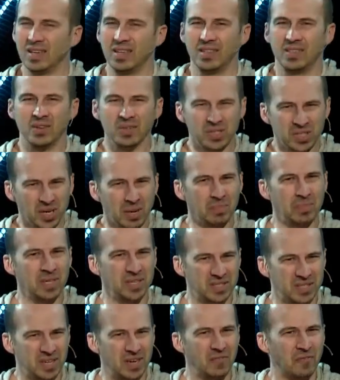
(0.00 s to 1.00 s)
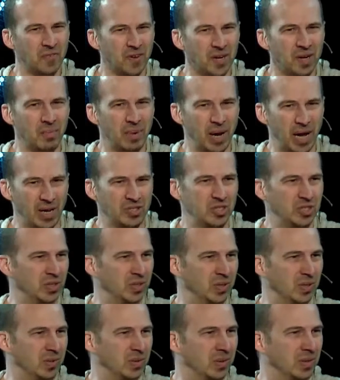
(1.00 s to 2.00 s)
There's something different about
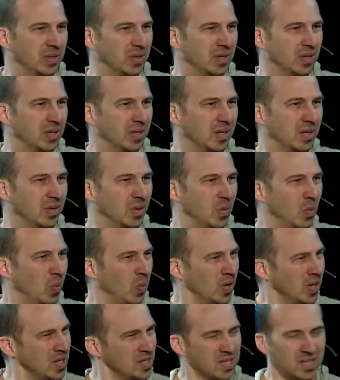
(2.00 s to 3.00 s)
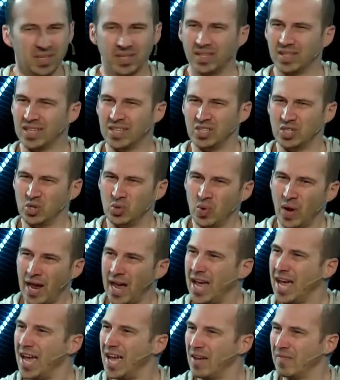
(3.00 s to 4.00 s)
you. What is it that you
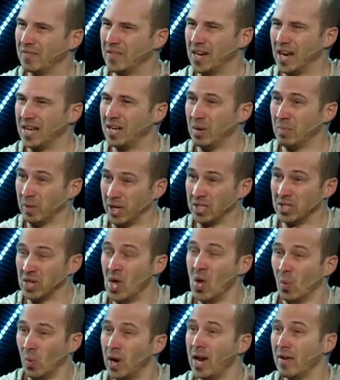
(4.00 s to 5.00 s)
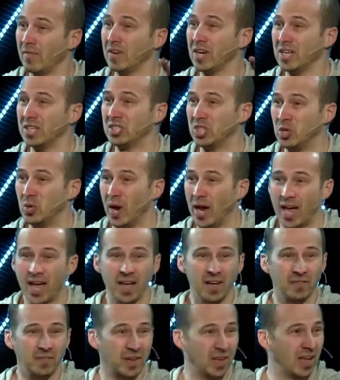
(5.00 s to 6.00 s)
have that I don't? Because whatever it is you
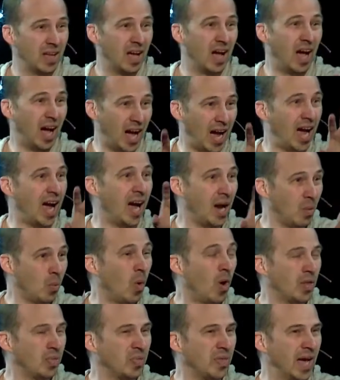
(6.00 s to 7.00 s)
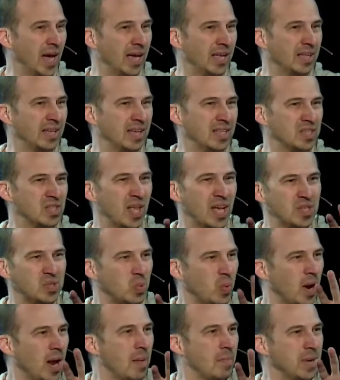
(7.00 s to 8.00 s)
have, I want that. And so that's
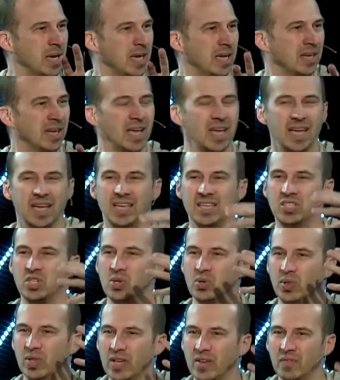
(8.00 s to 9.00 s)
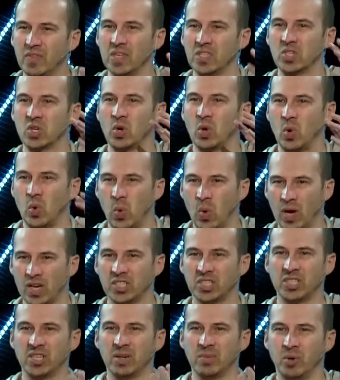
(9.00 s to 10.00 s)
what I mean, is you live this
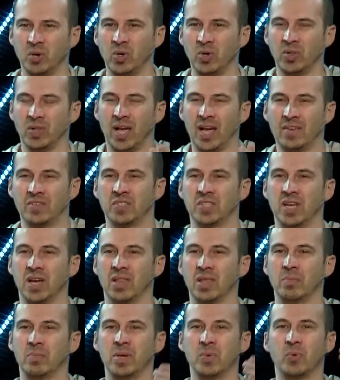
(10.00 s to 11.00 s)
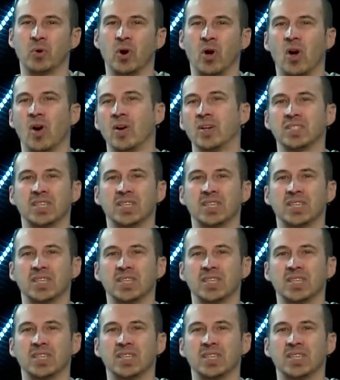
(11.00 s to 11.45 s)
questionable lifestyle that people are always